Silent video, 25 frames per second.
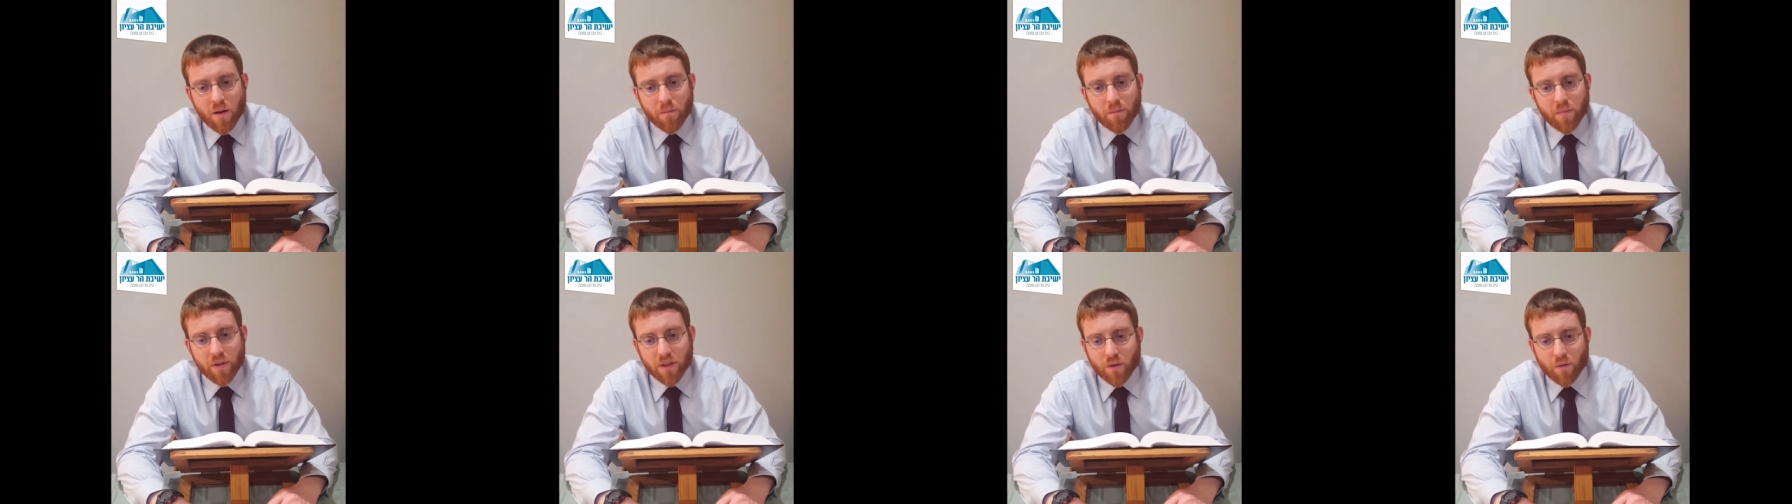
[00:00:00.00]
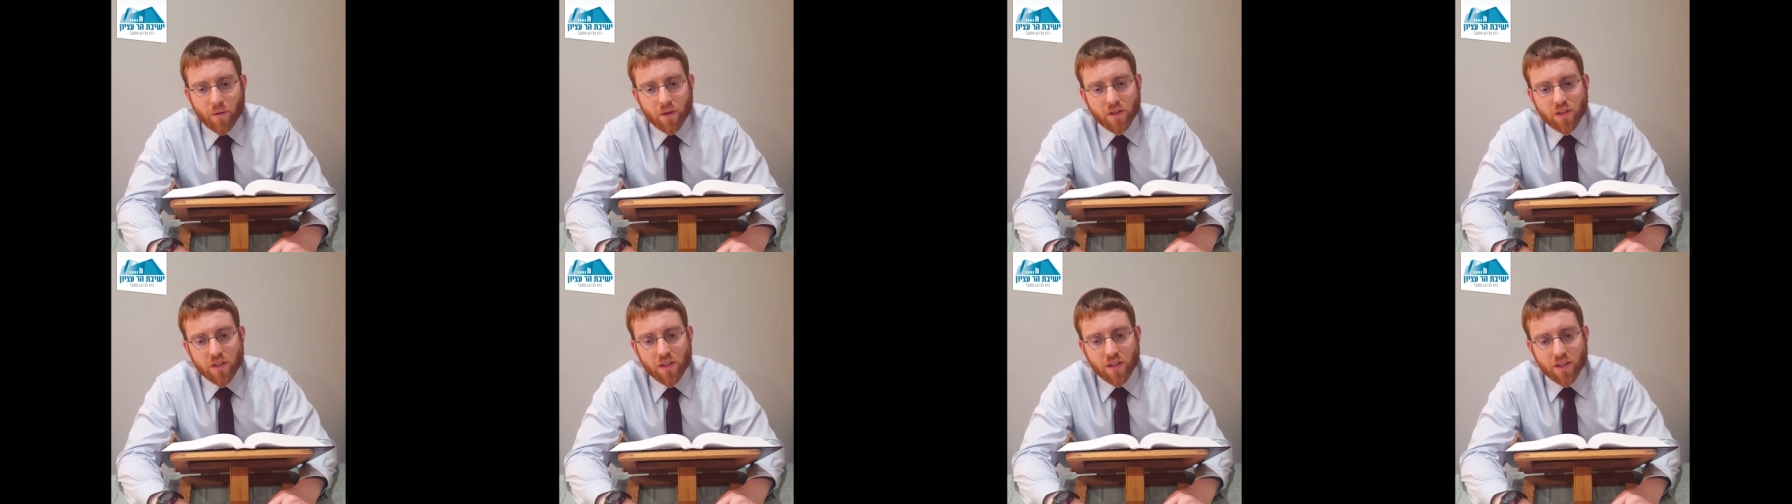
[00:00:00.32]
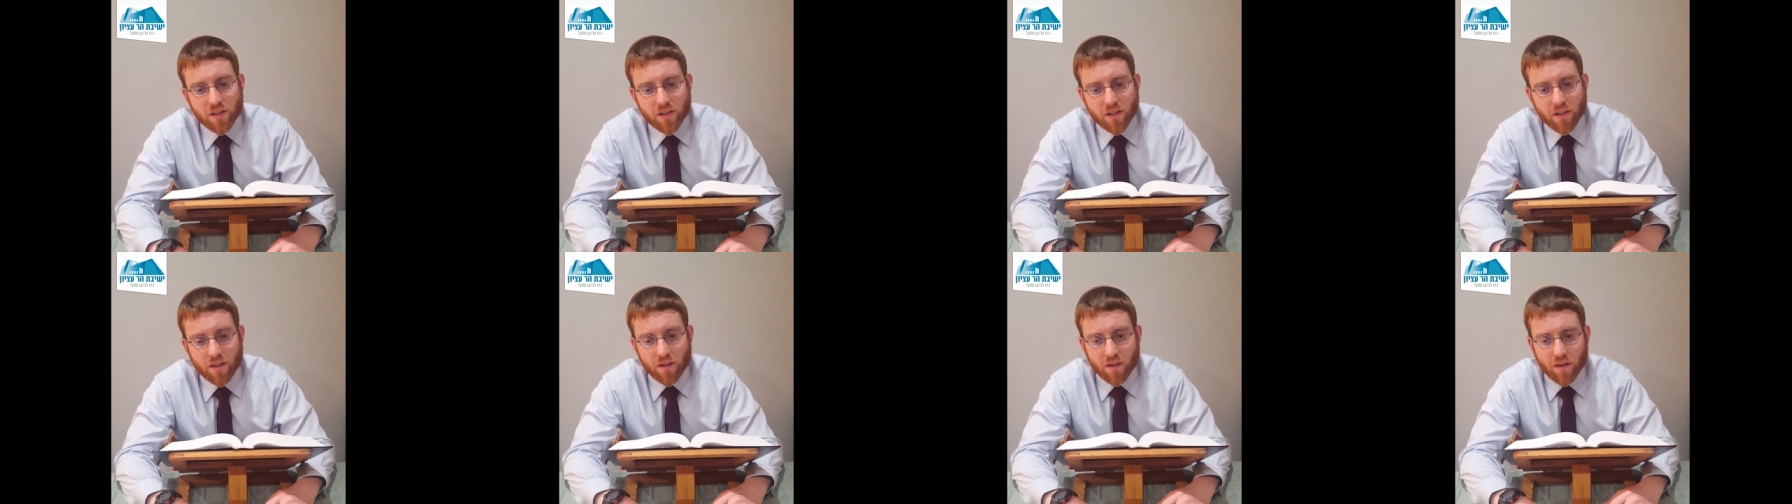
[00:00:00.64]
But the question
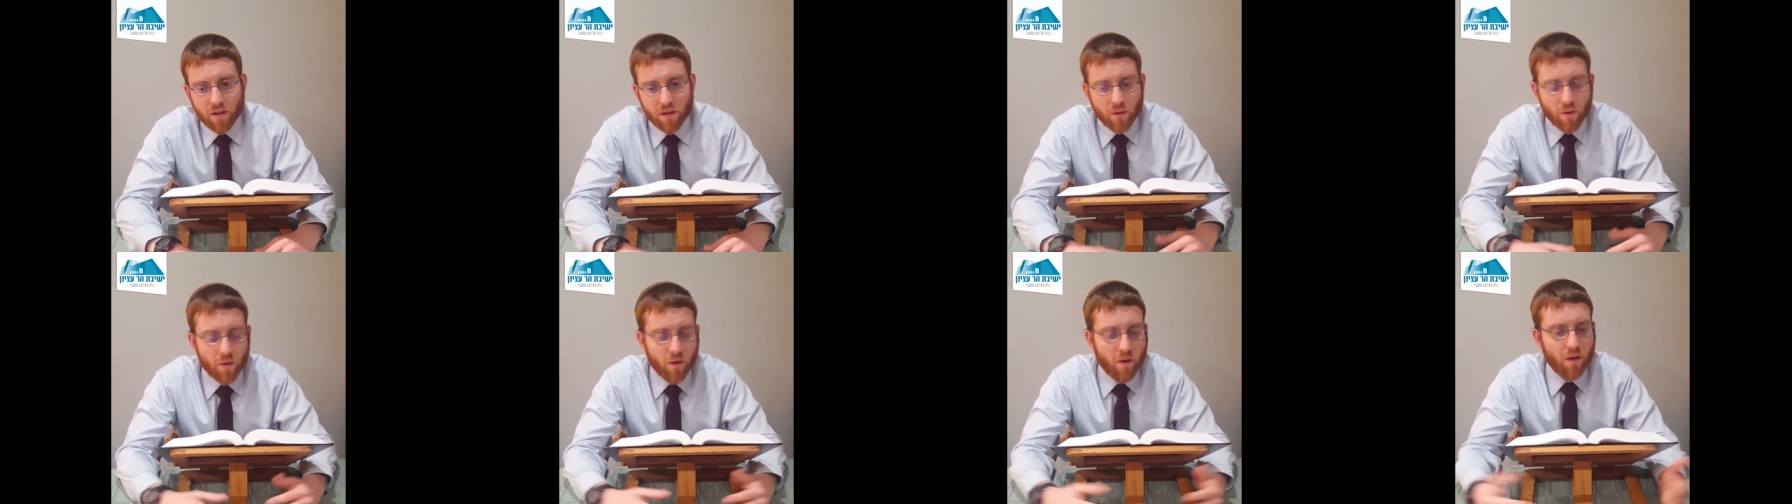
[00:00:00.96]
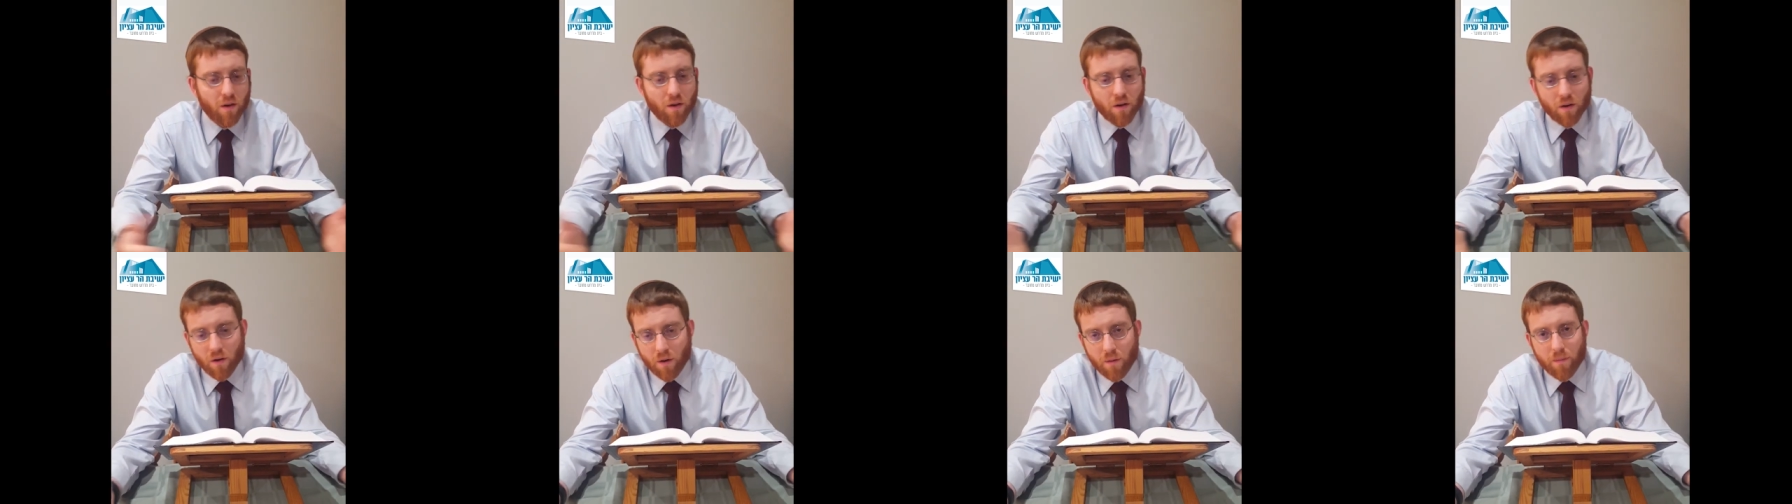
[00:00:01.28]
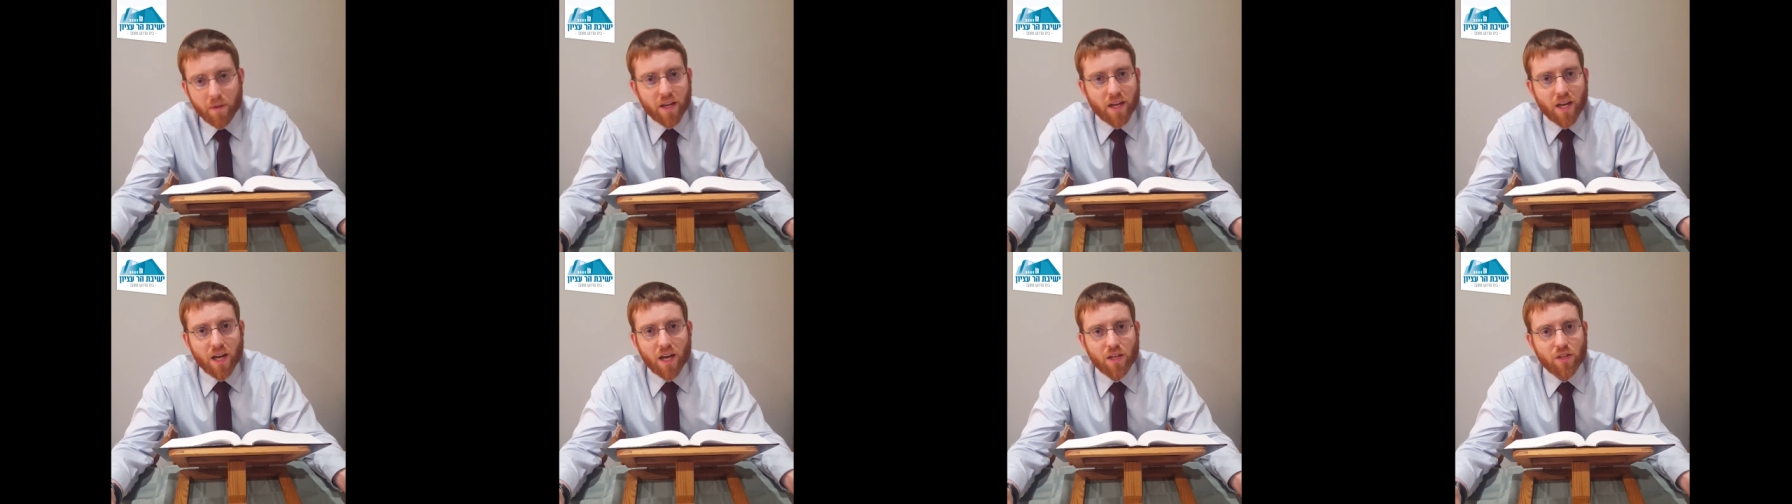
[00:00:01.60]
isn't, oh
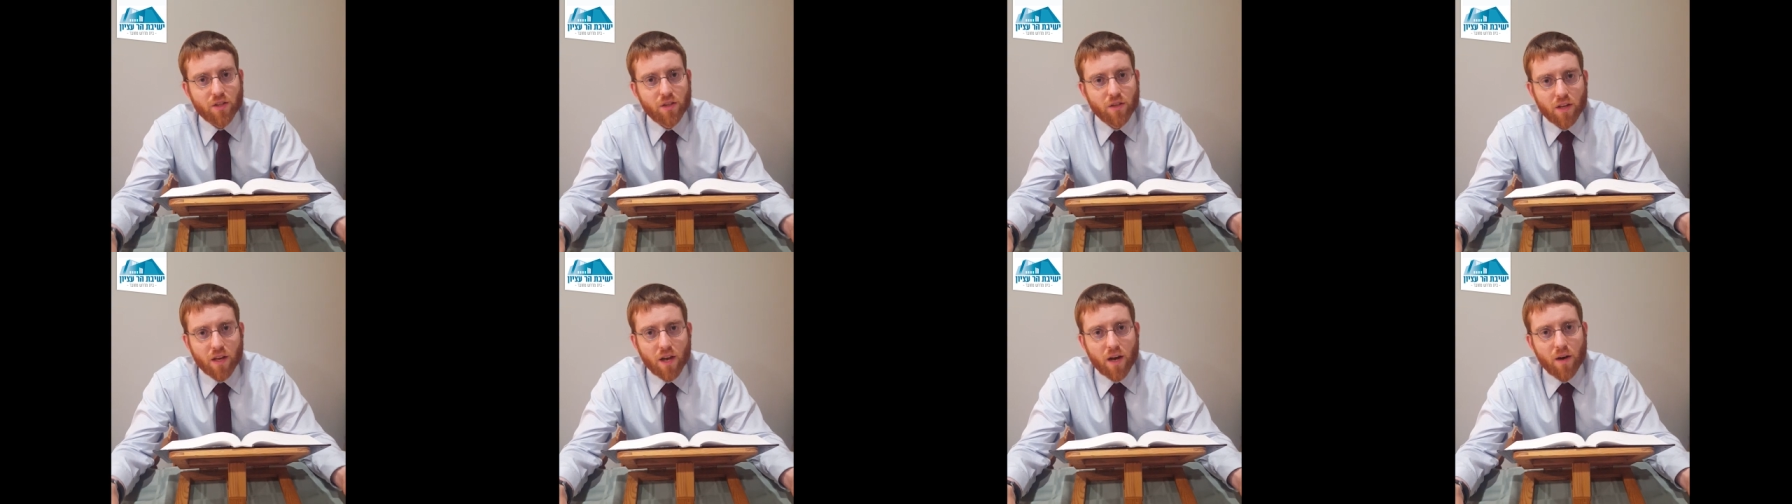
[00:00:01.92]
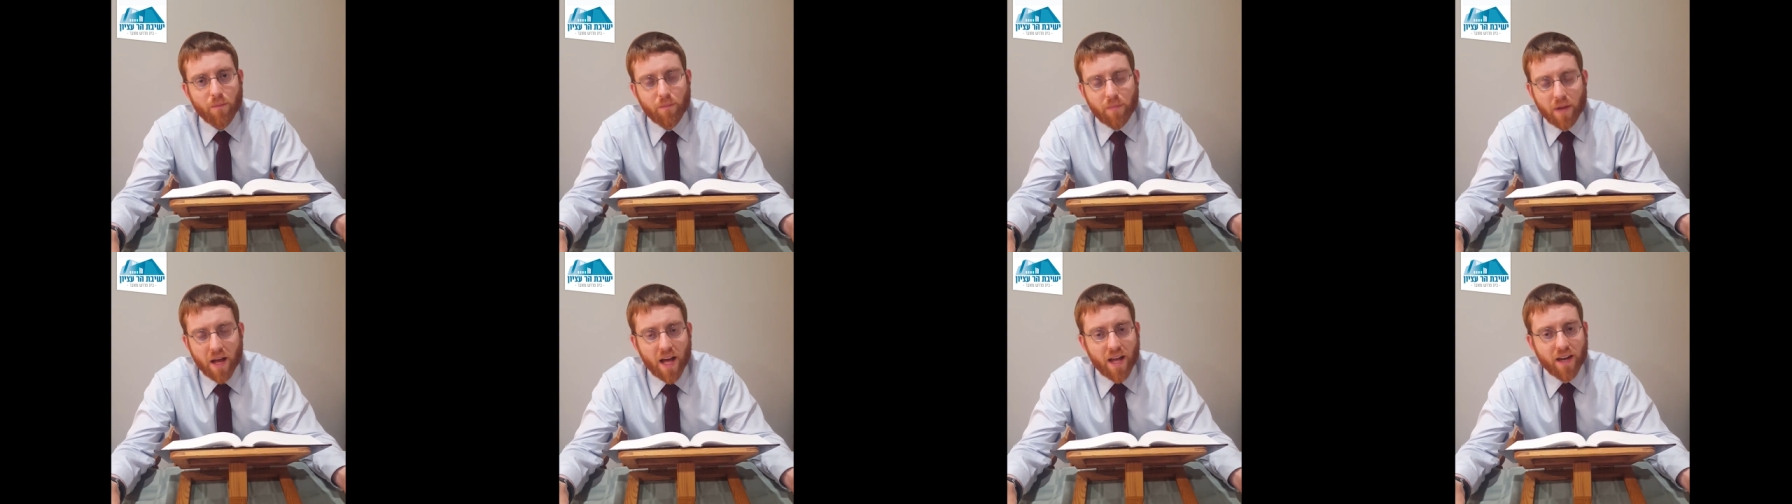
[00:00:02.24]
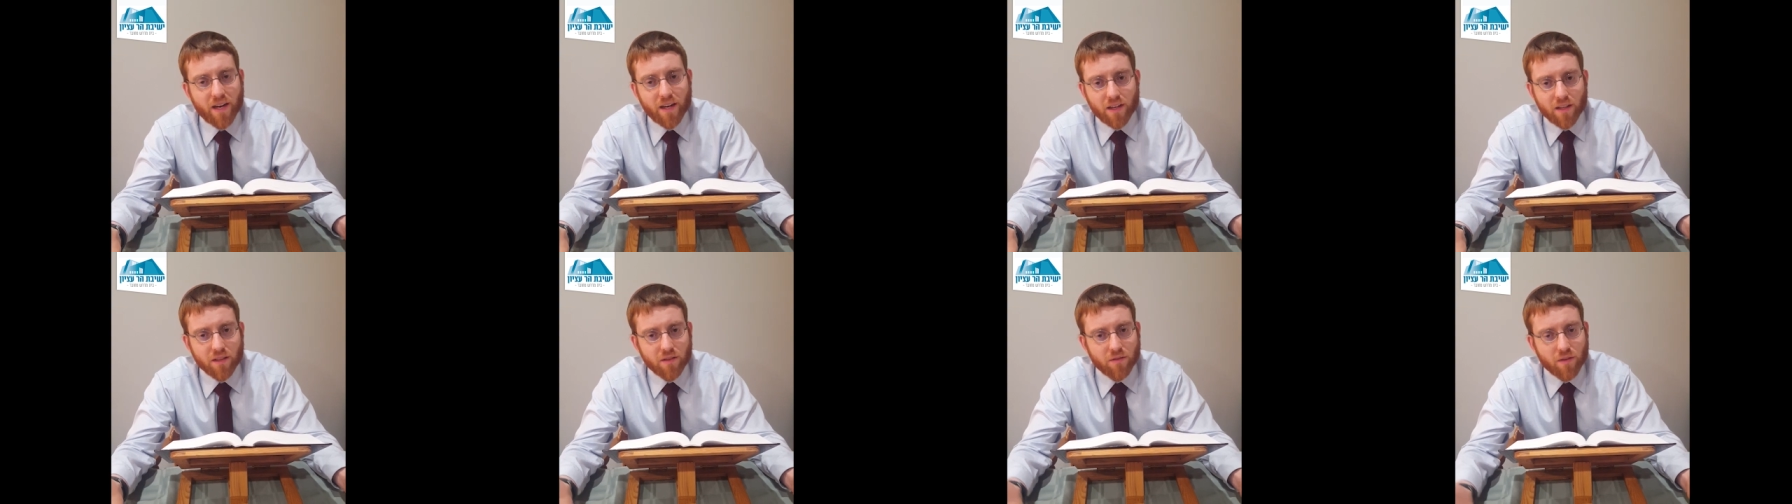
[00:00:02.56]
my gosh, look how bad
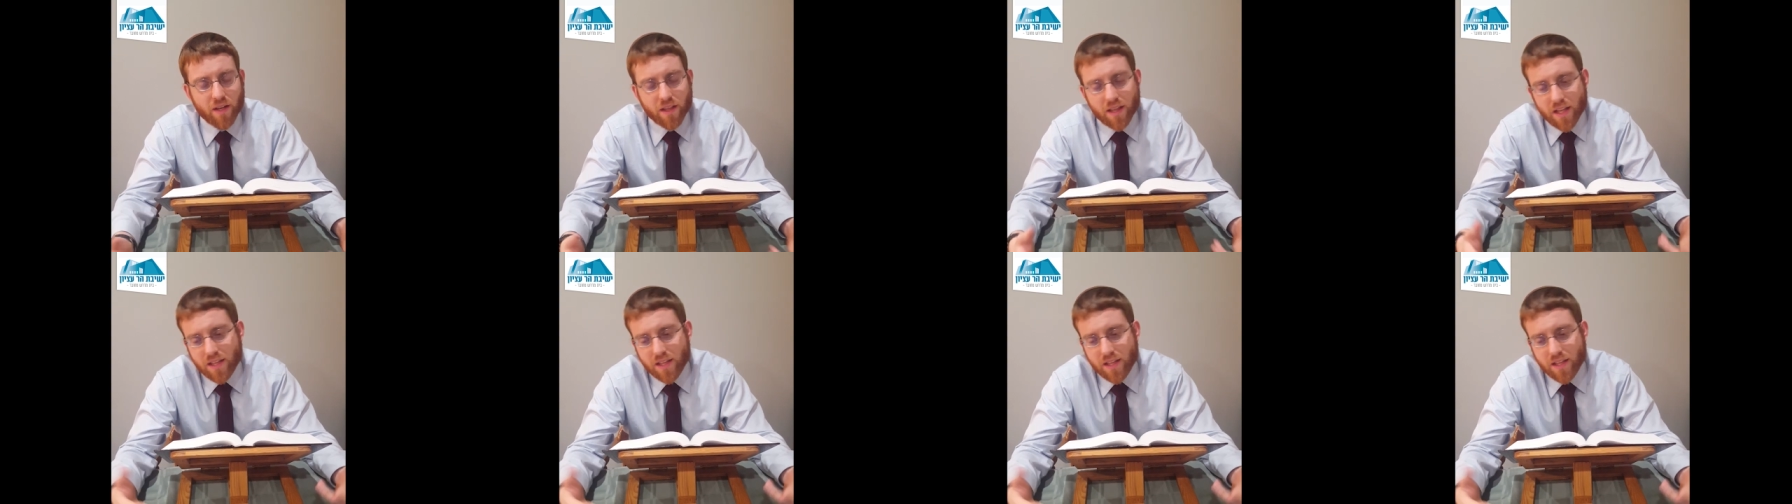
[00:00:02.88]
it is, right?